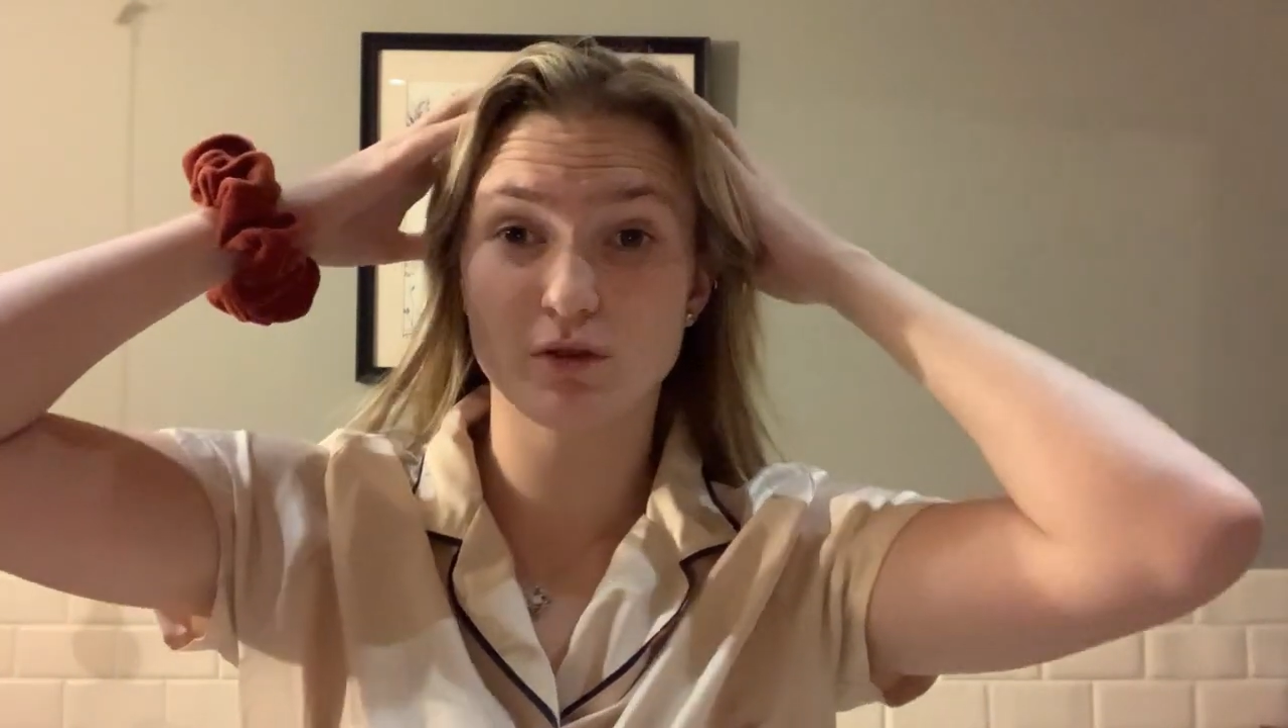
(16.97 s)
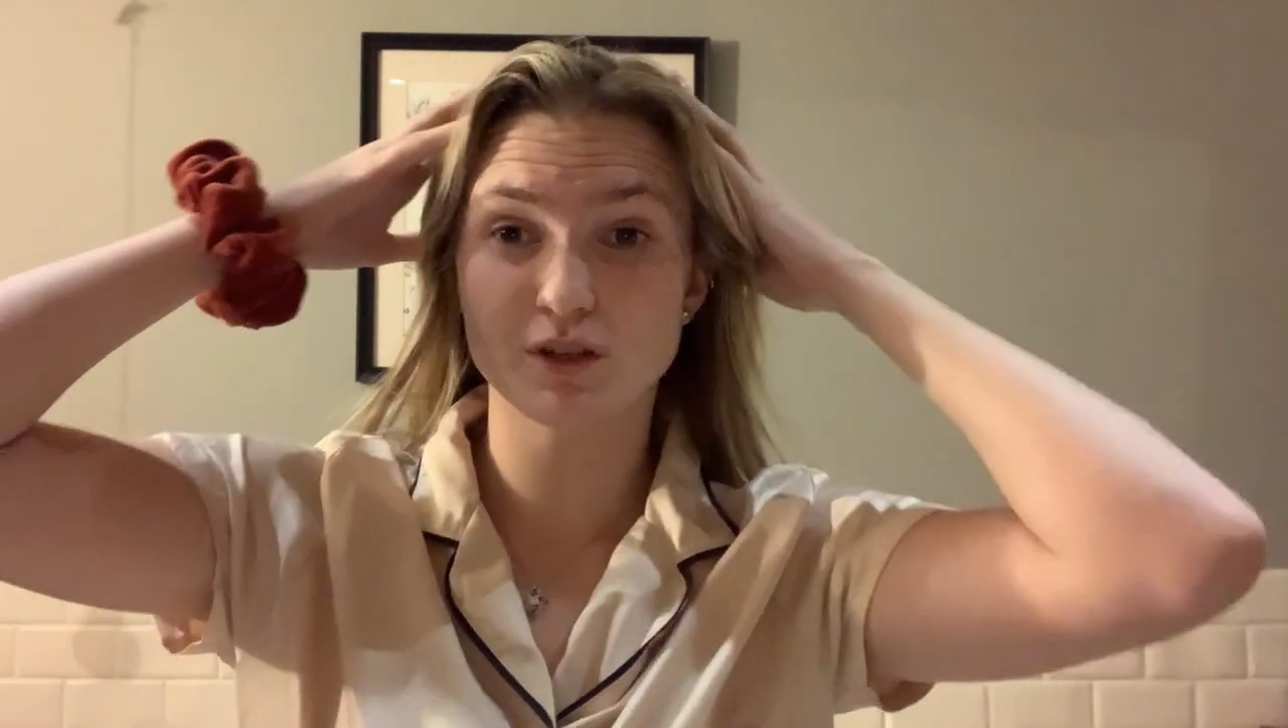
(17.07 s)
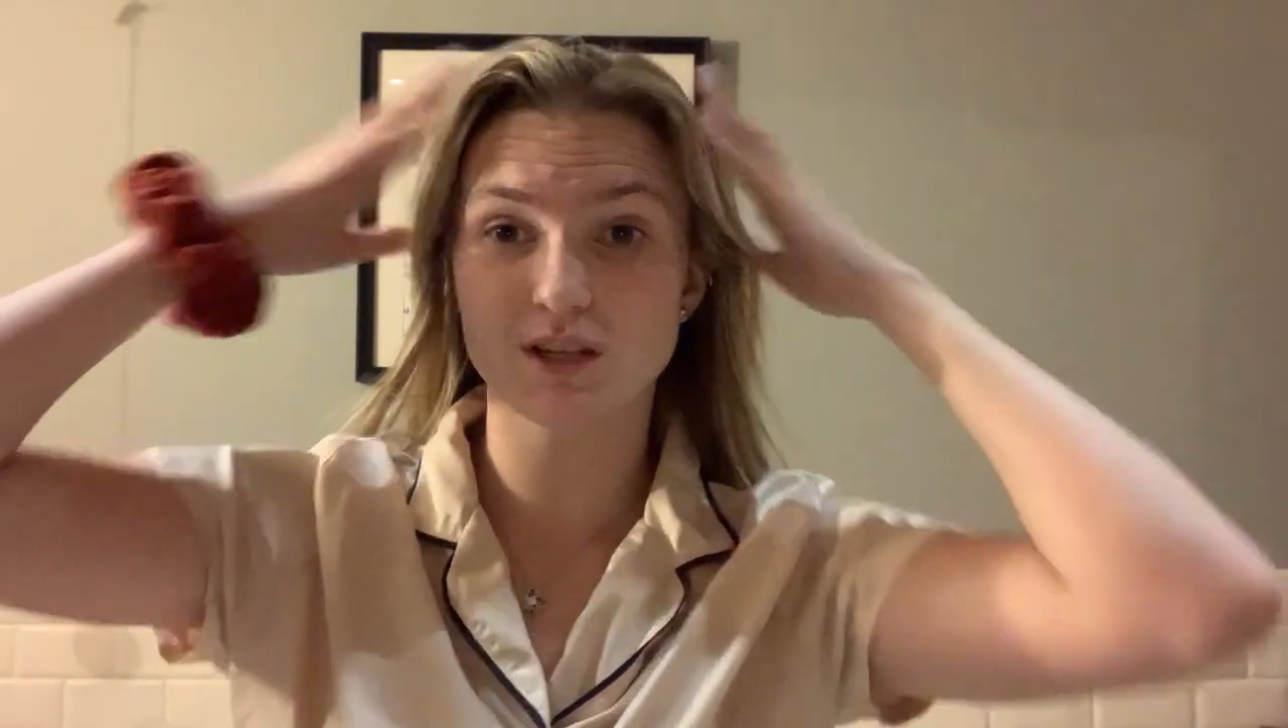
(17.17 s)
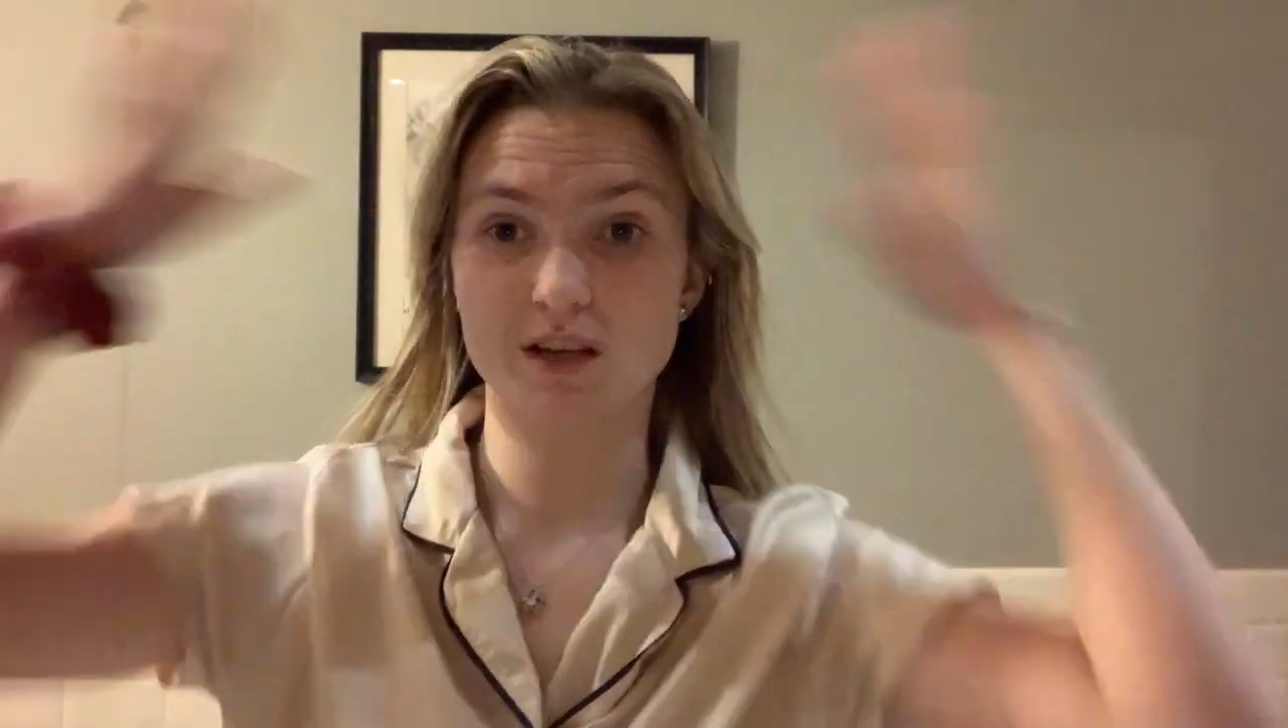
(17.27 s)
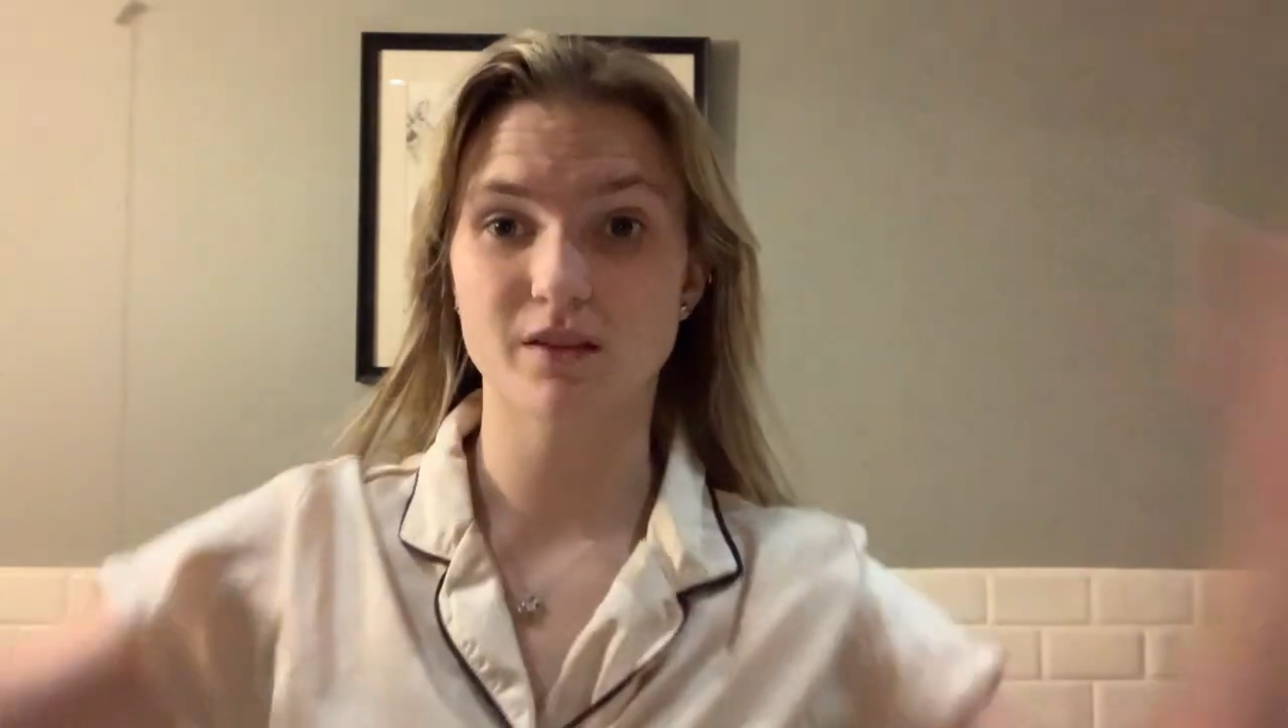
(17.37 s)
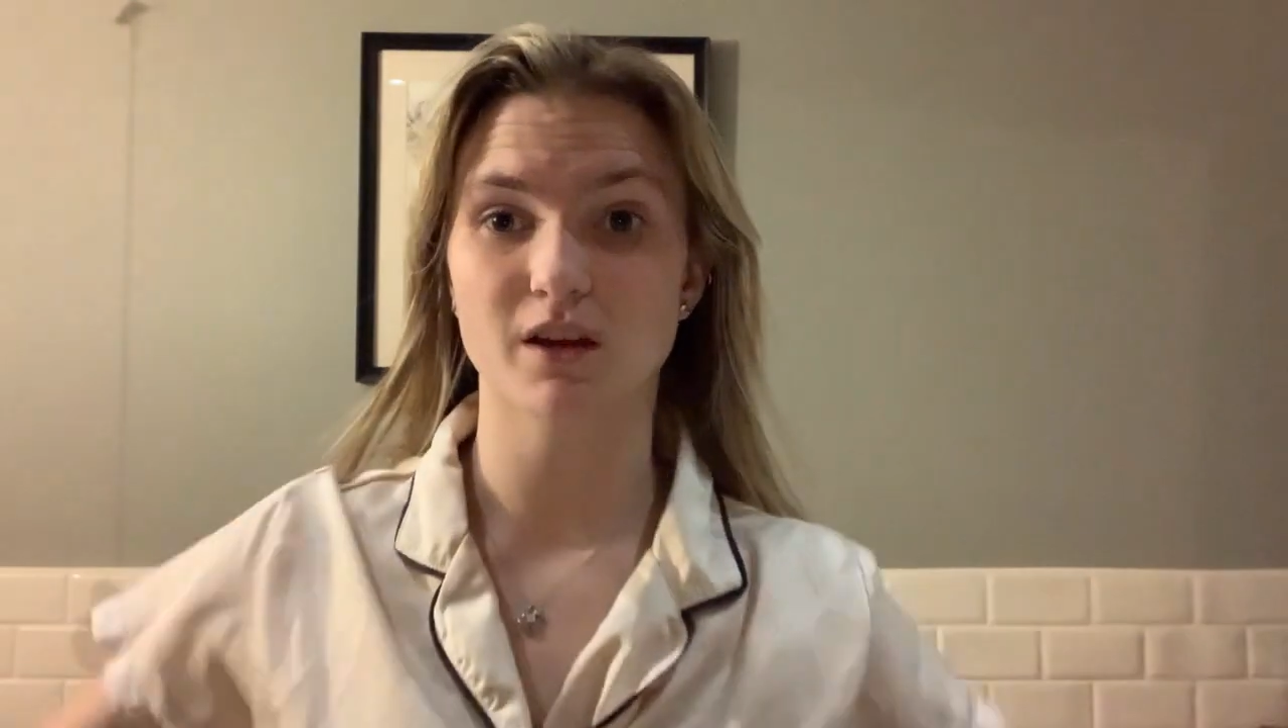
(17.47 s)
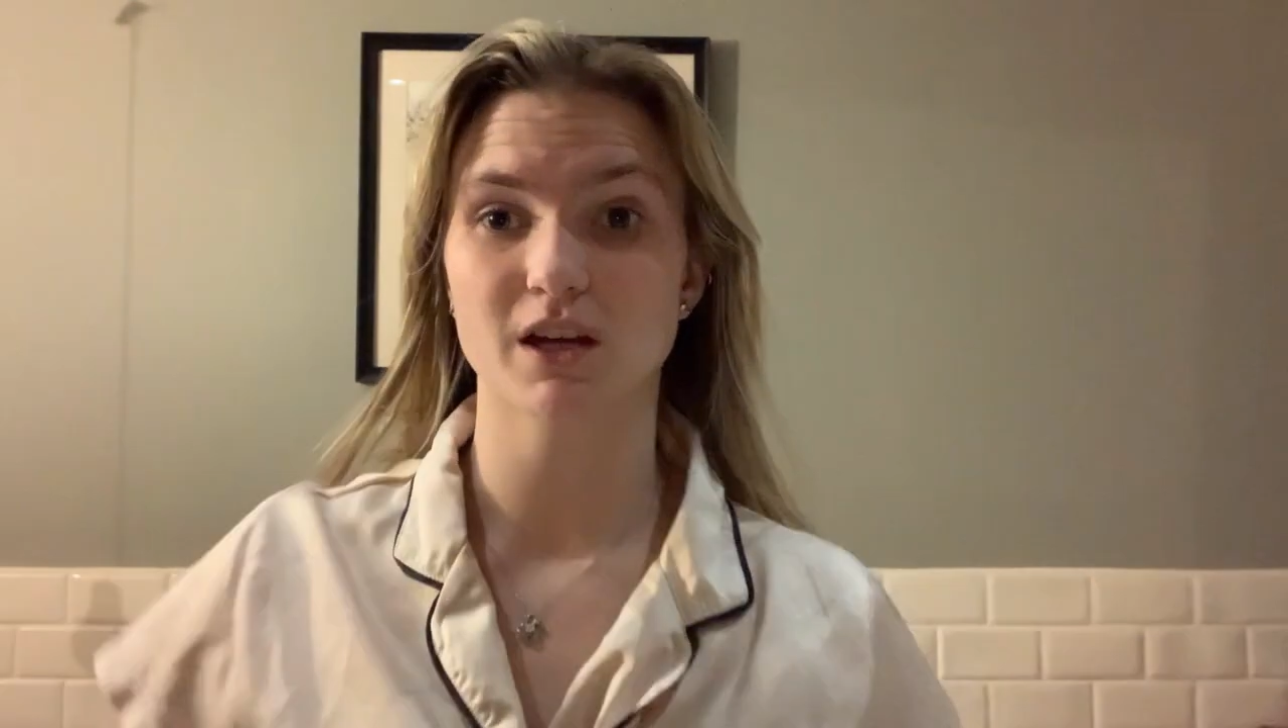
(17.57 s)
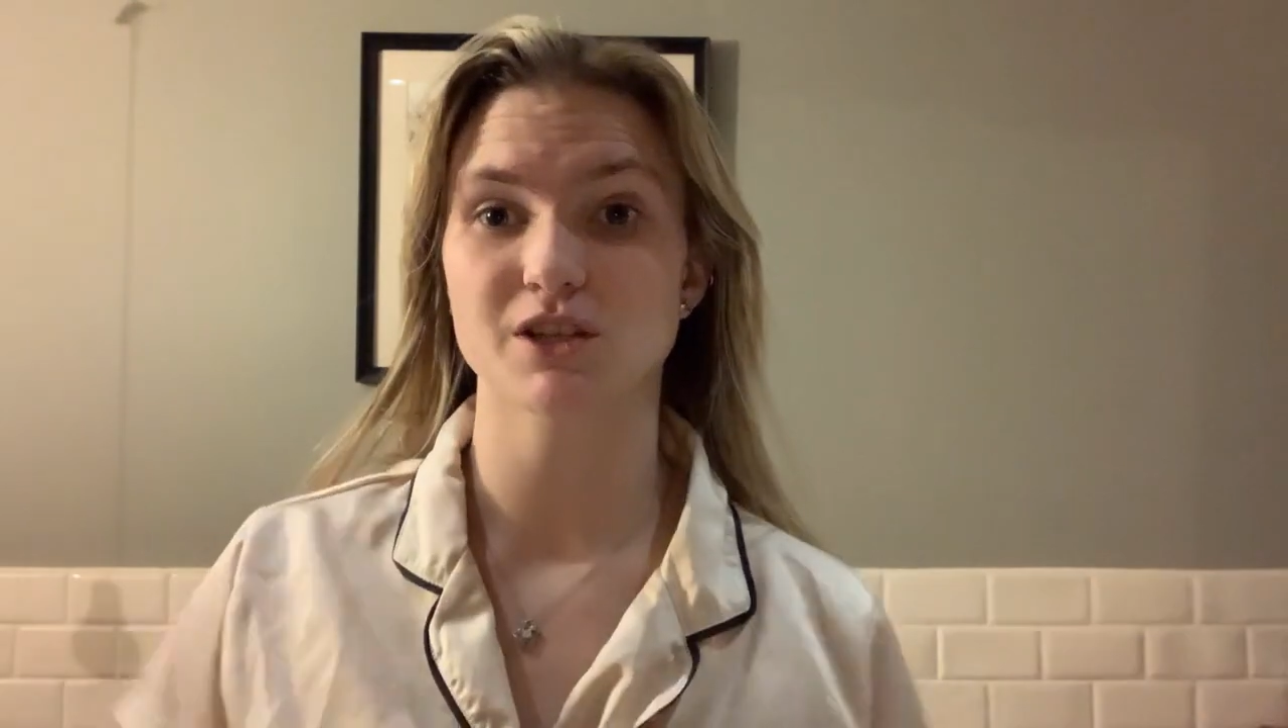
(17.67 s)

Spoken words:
routine that I